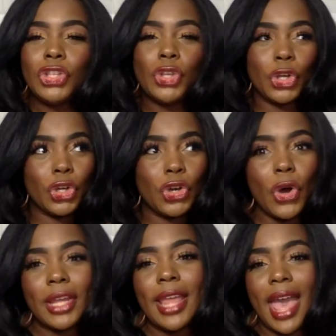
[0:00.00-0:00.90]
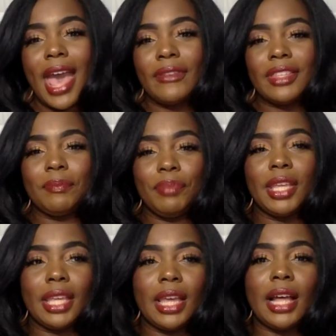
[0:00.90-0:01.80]
You're going to have to
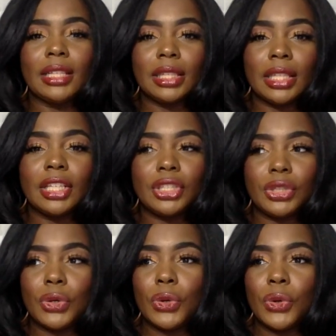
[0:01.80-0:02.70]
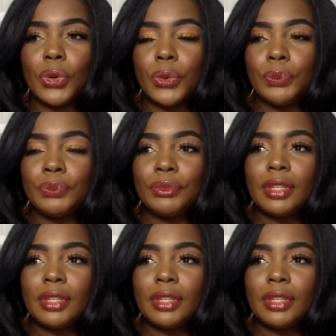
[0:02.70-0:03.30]
be a little,